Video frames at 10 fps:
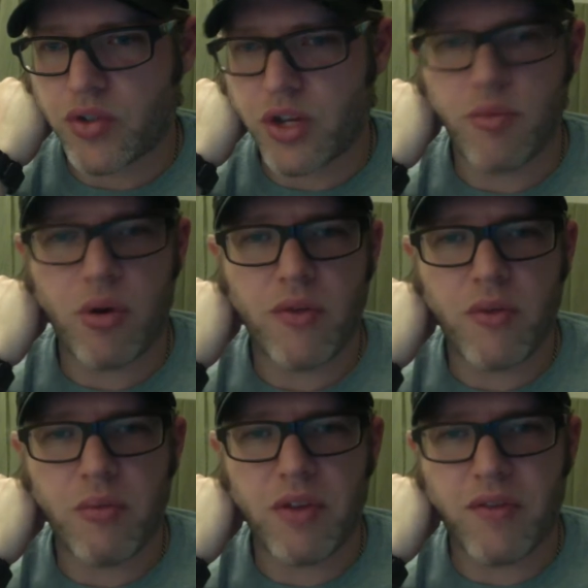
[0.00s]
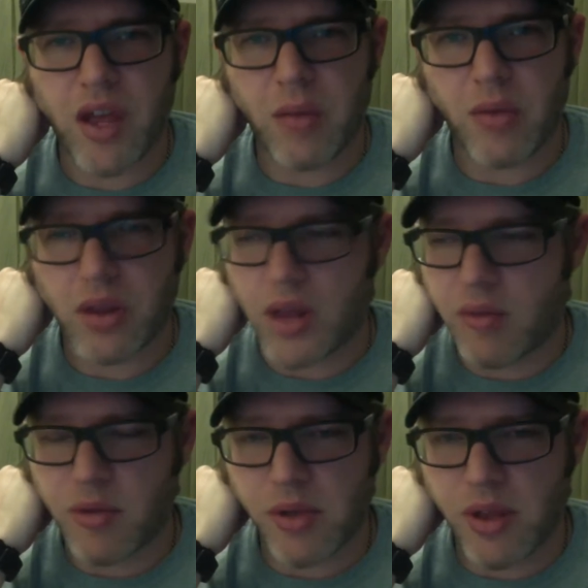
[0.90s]
you're part of a big family. A lot of
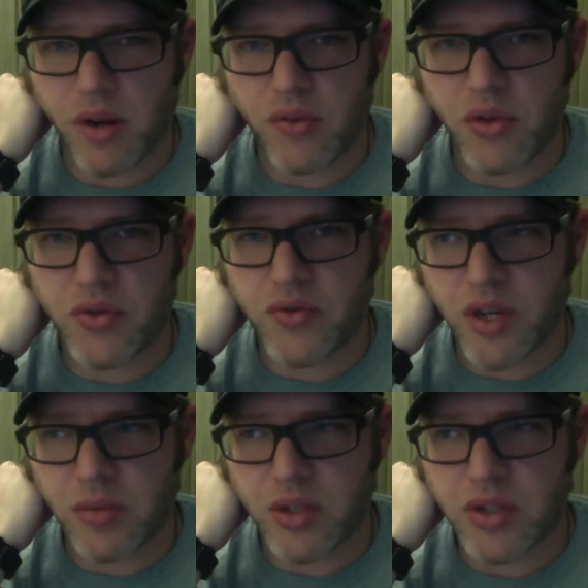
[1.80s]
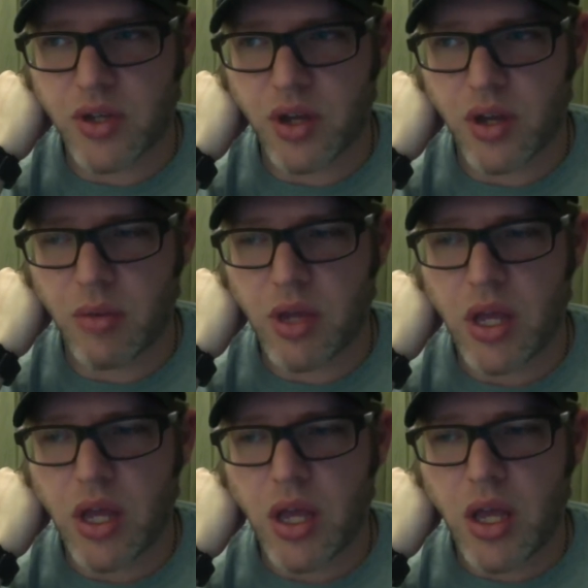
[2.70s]
people out there have huge families.
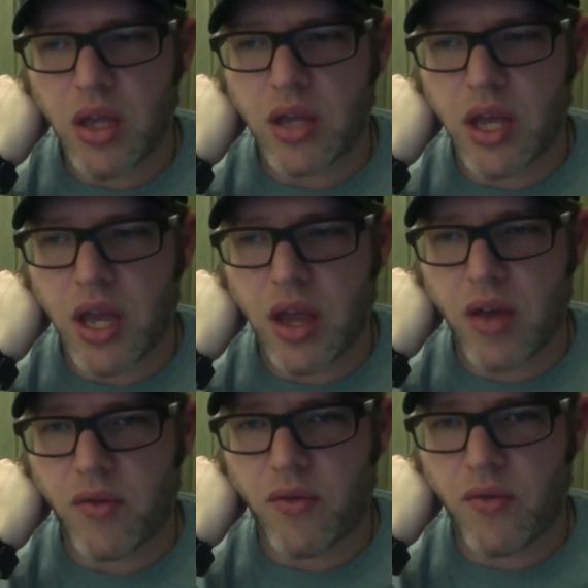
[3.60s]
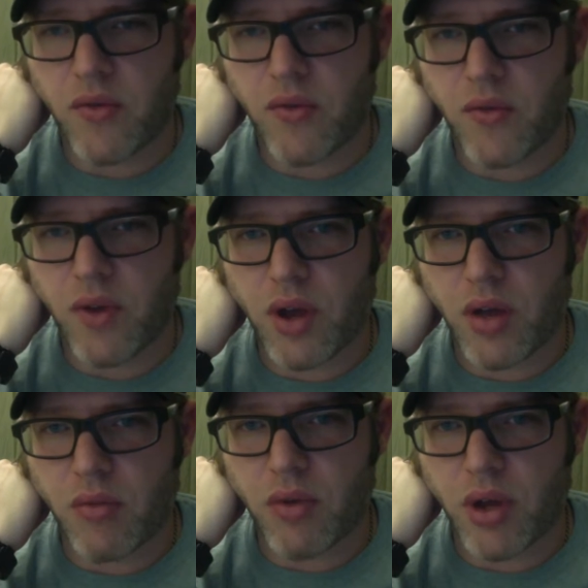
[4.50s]
They have
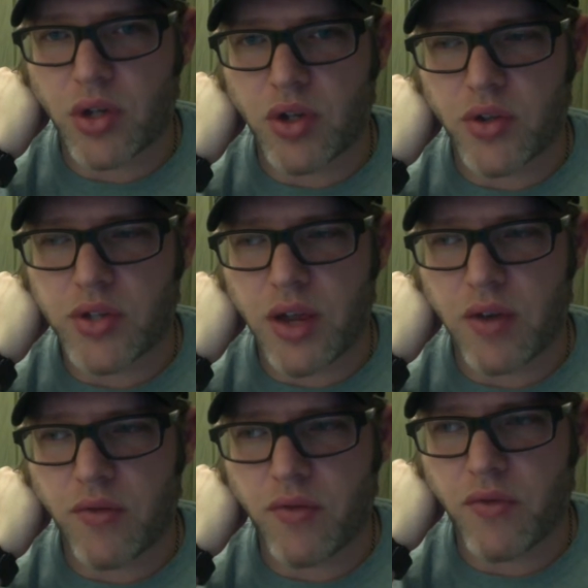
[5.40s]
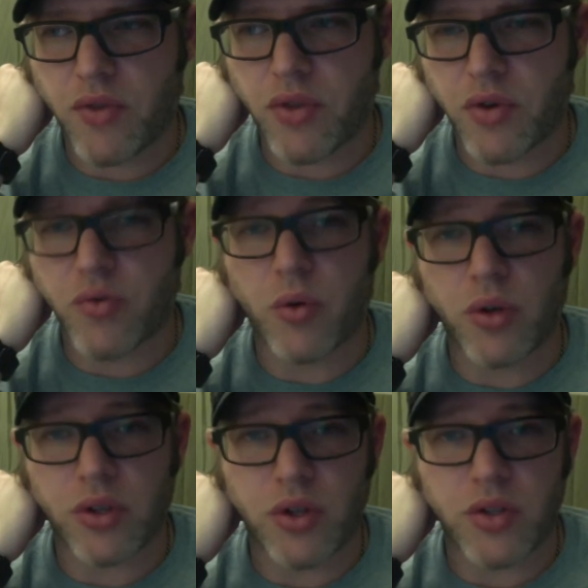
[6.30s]
adults have their grown
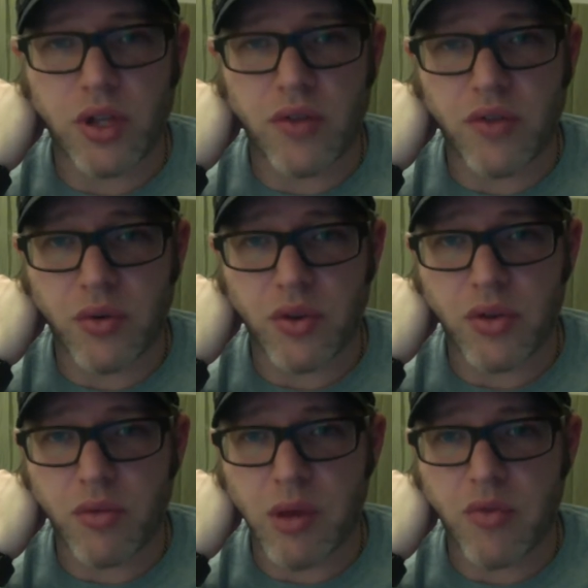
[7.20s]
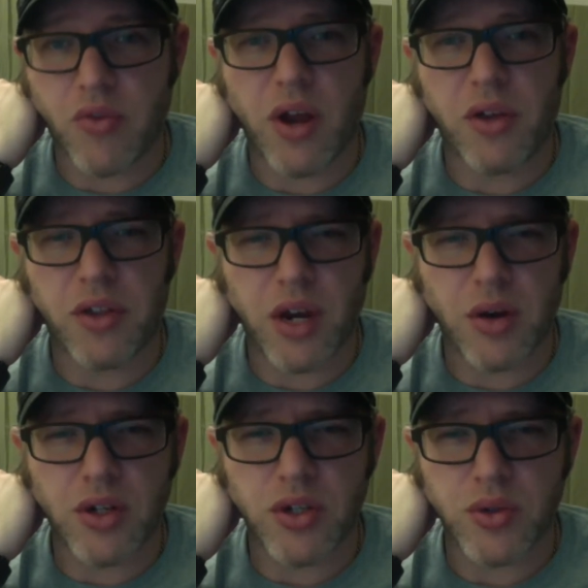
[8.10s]
adults living with them, maybe for healthcare
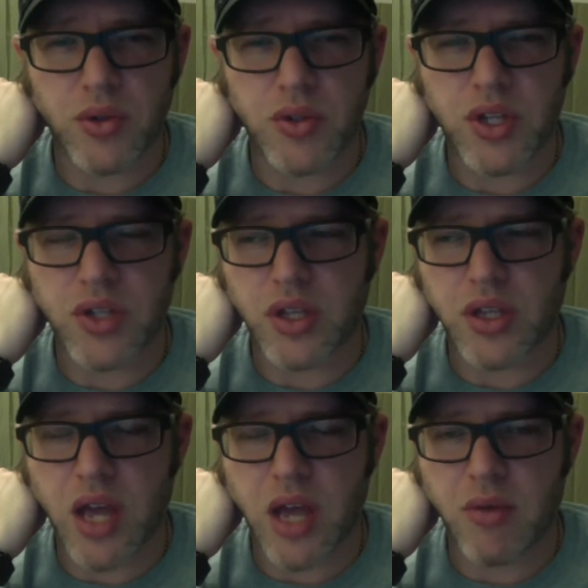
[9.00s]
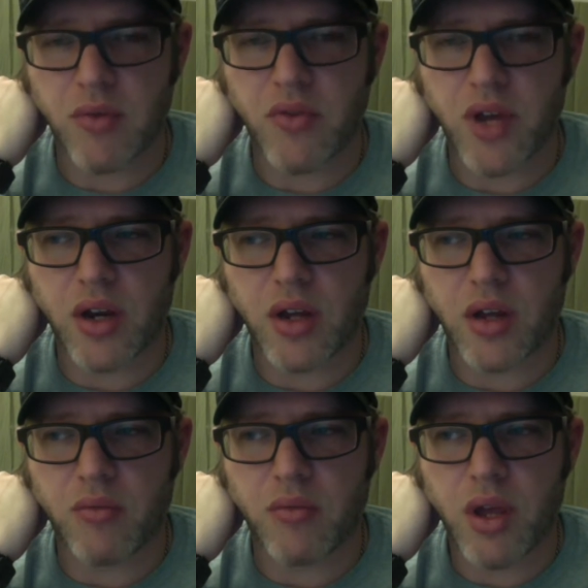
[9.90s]
issues, things like that. Maybe you've
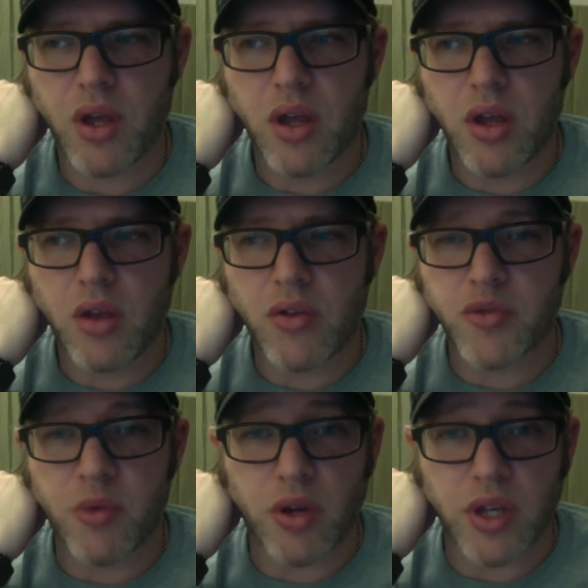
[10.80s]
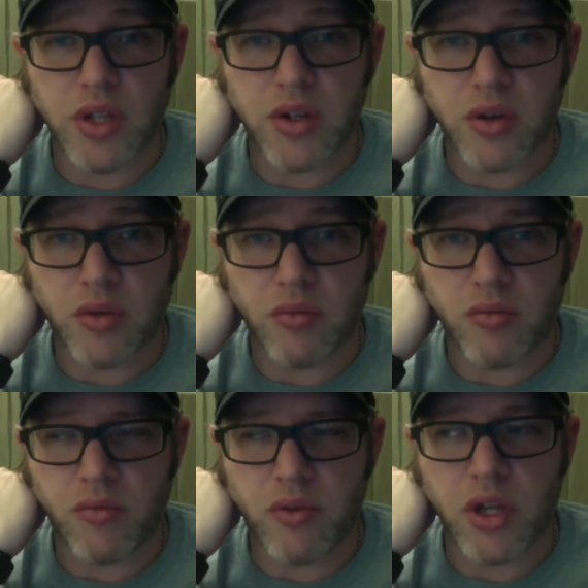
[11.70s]
got small kids at home.
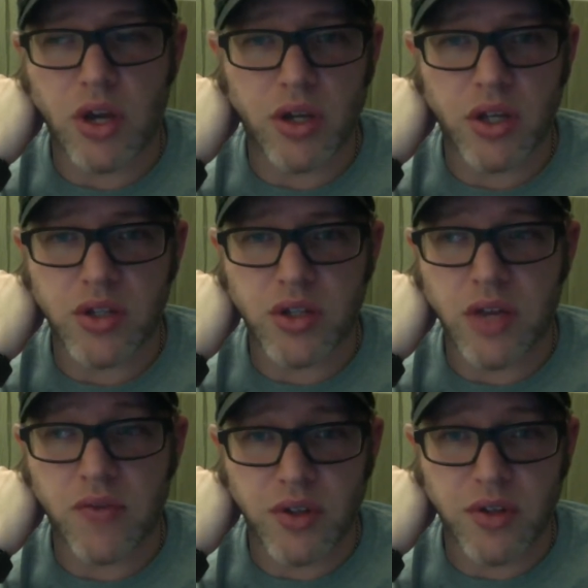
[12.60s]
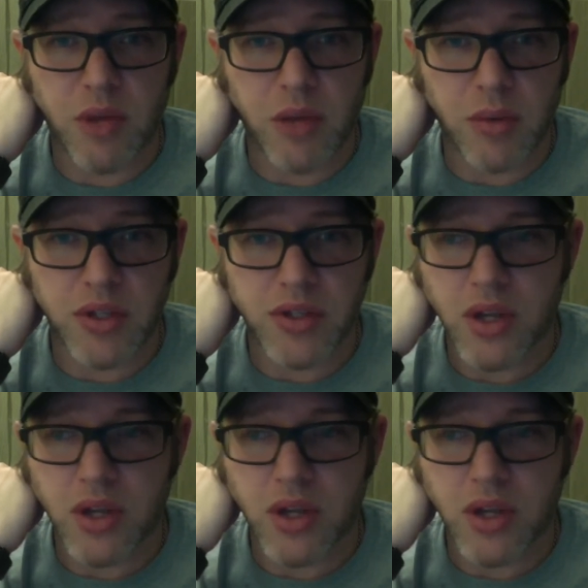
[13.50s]
They're young kids, infants, babies.